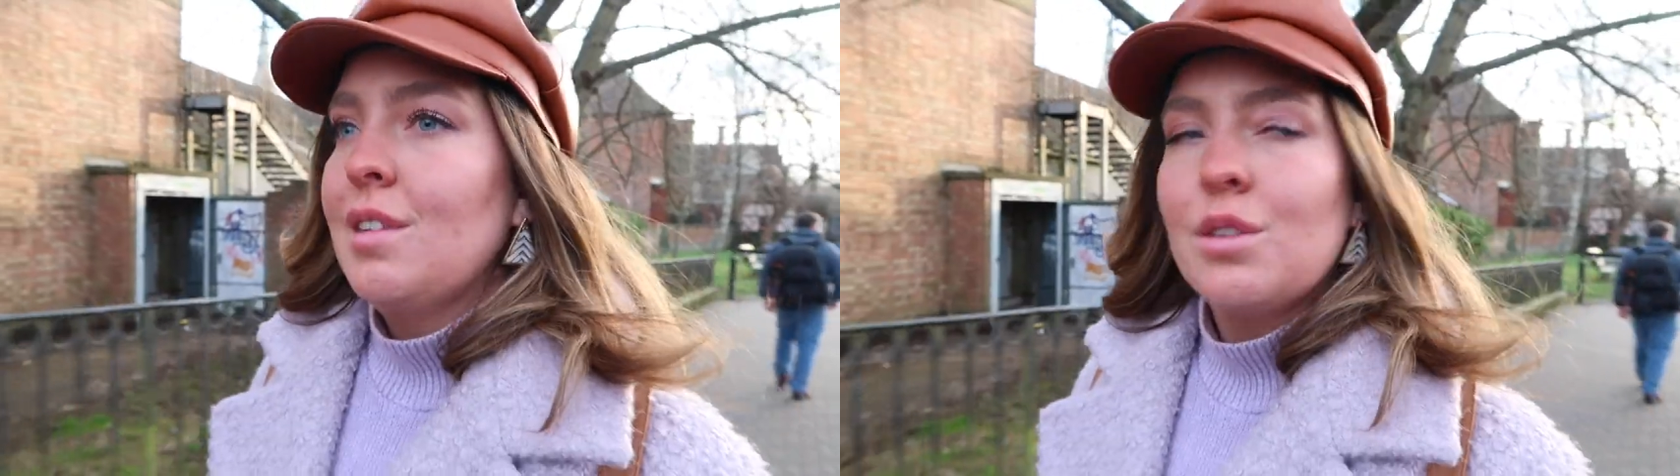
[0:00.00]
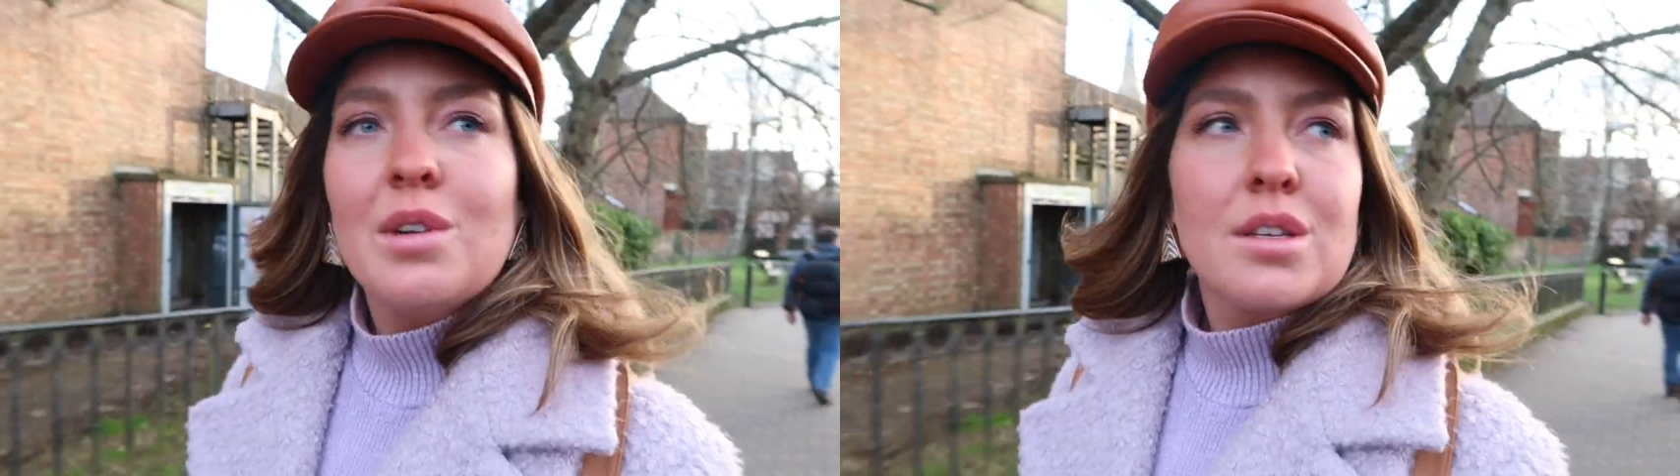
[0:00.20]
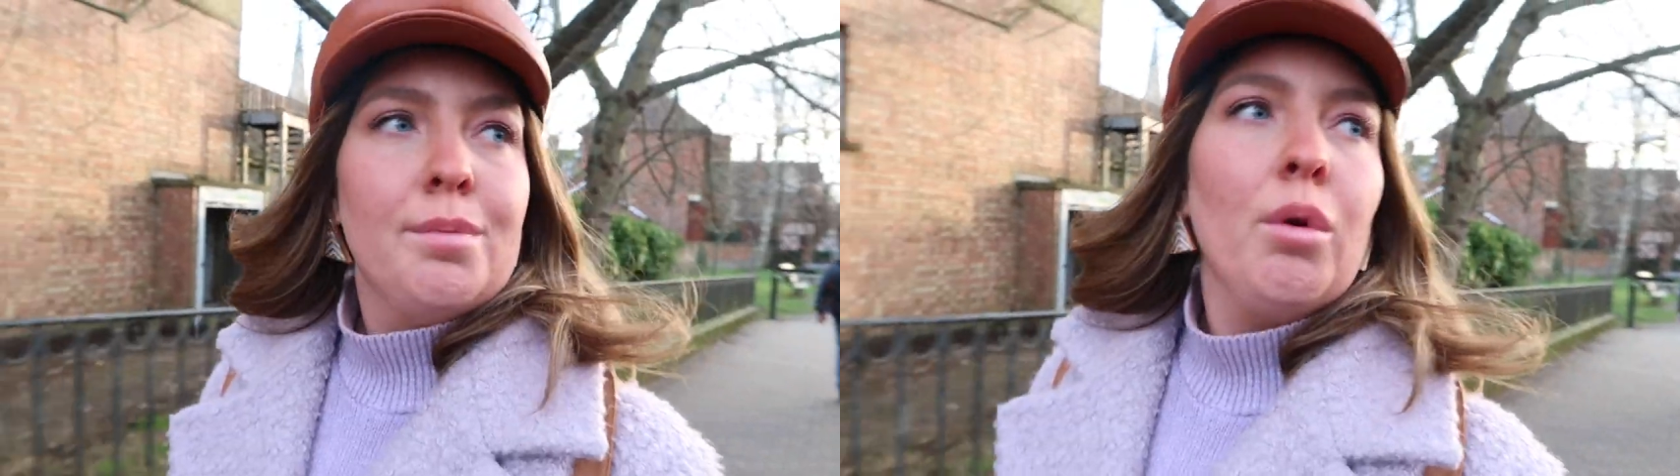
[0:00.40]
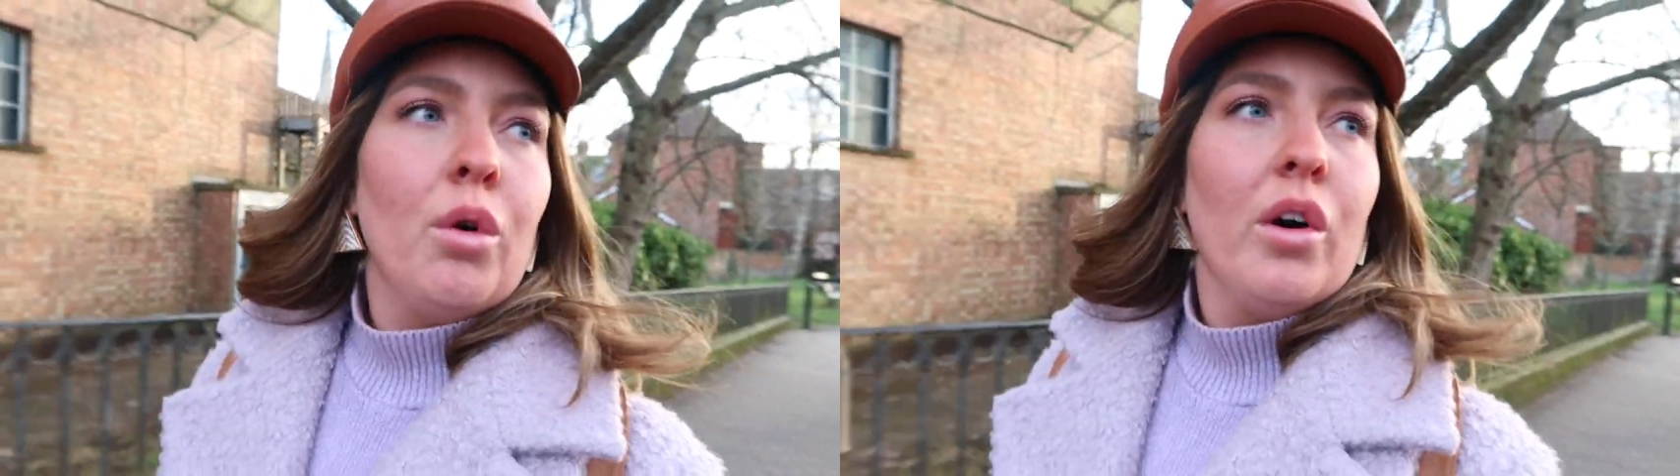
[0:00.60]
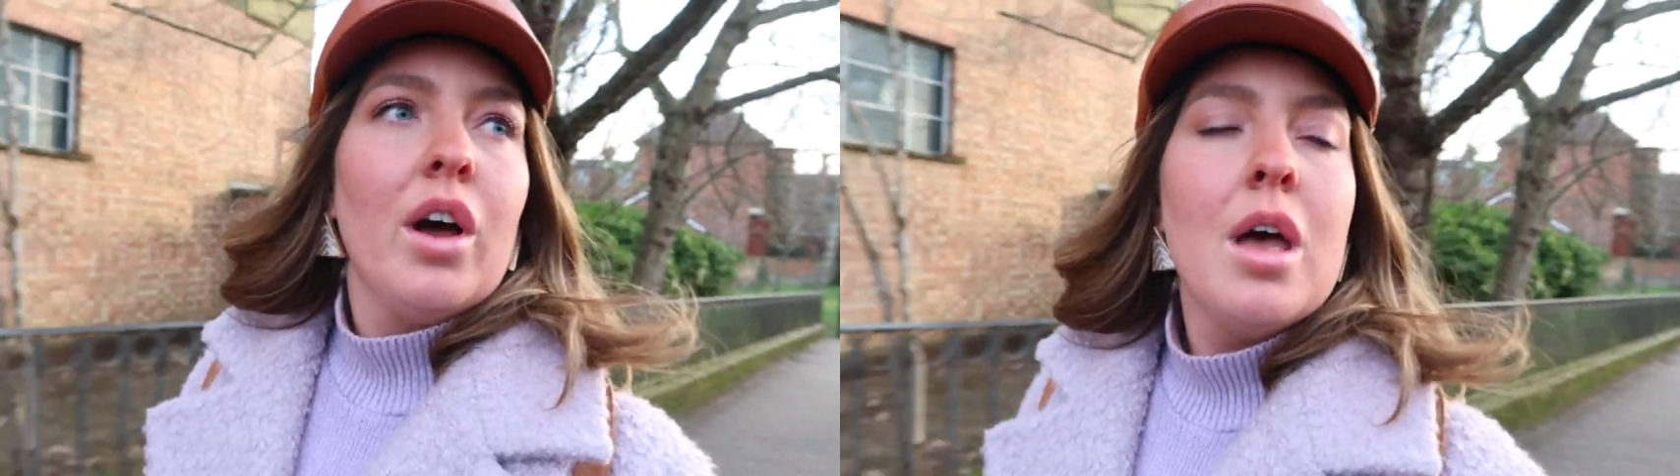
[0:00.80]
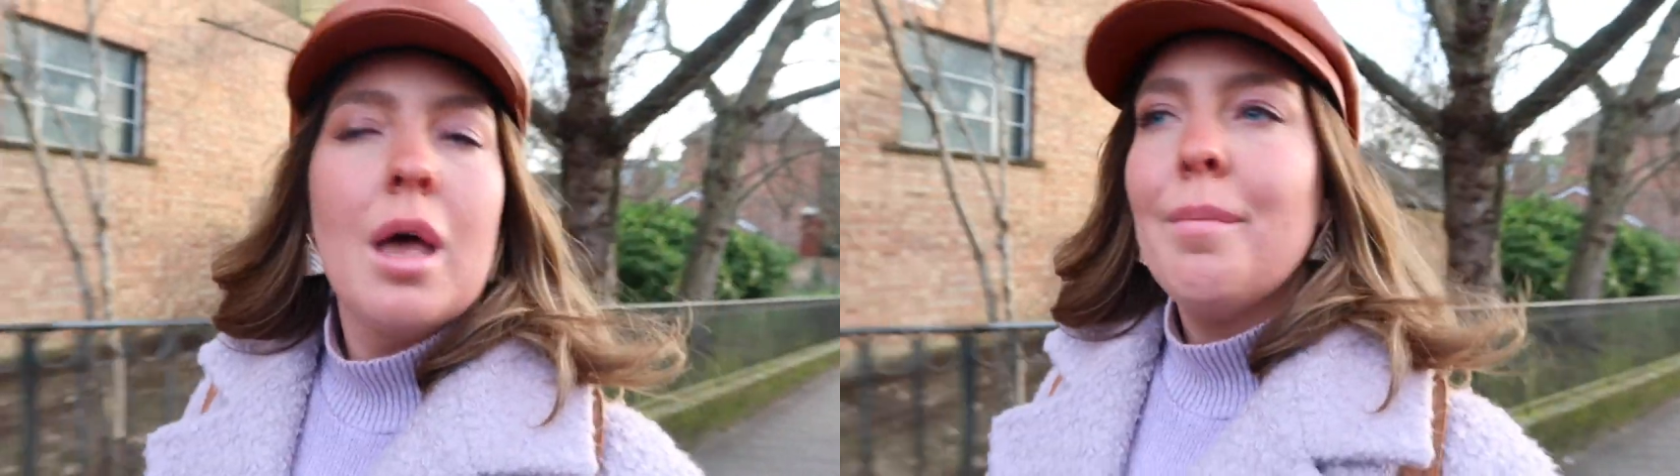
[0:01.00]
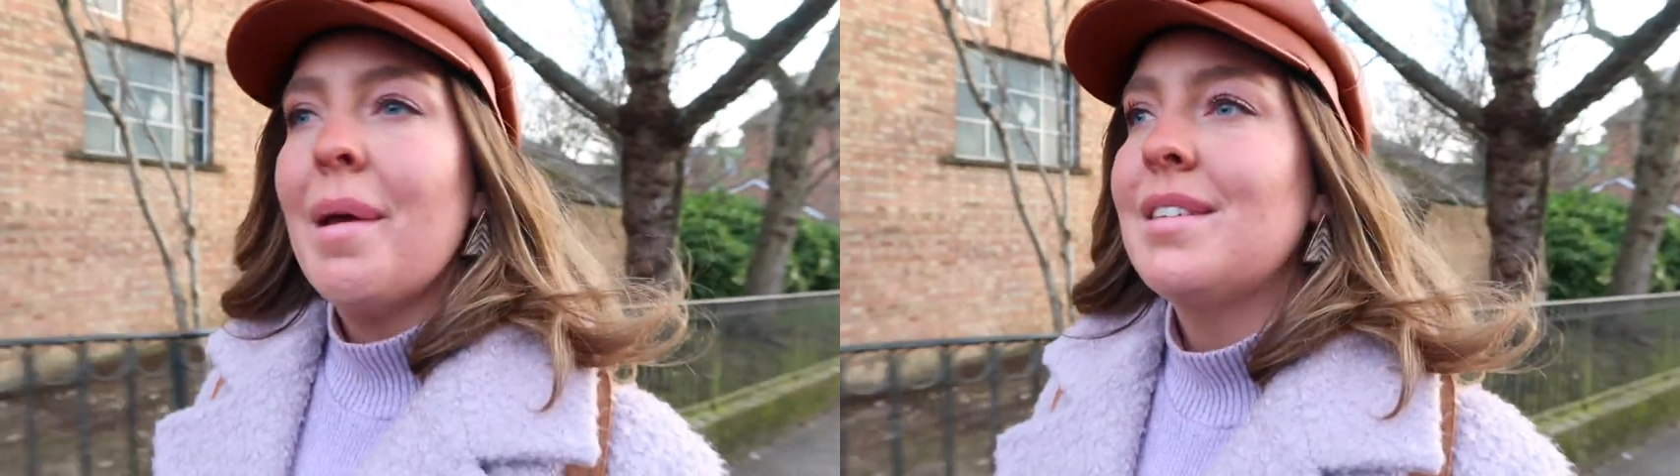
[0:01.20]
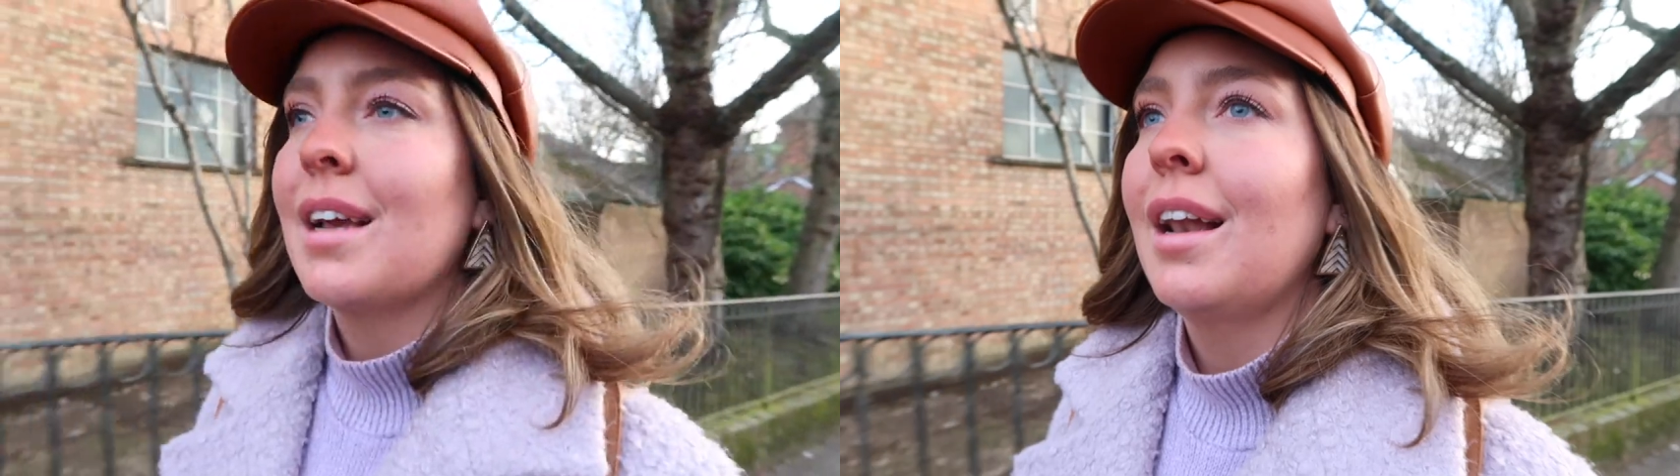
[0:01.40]
something to explore
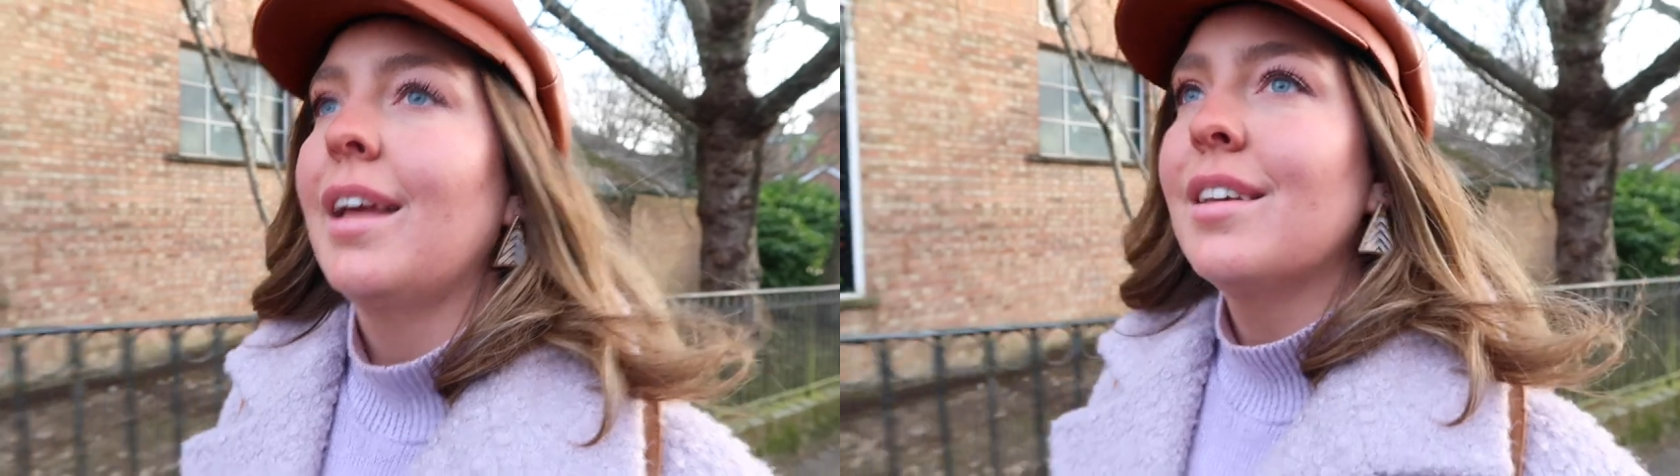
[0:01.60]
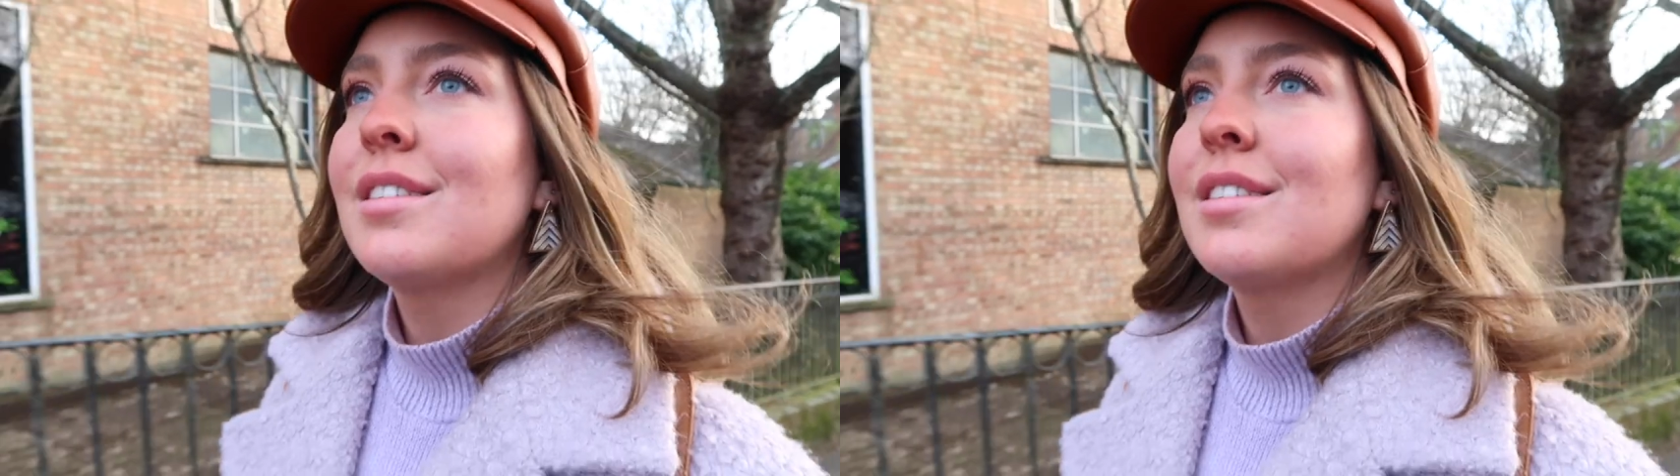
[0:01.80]
basically.